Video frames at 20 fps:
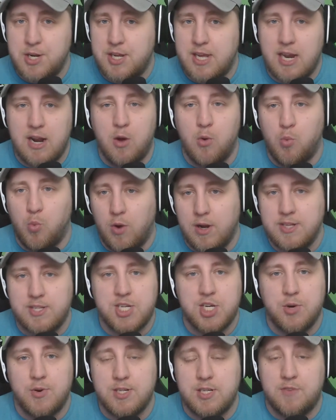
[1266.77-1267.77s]
You get a 1
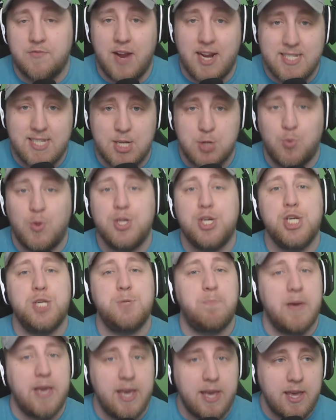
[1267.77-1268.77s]
series advantage, which is
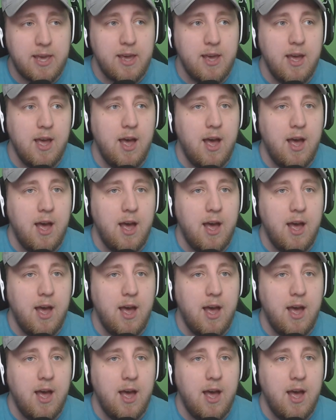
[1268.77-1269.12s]
big,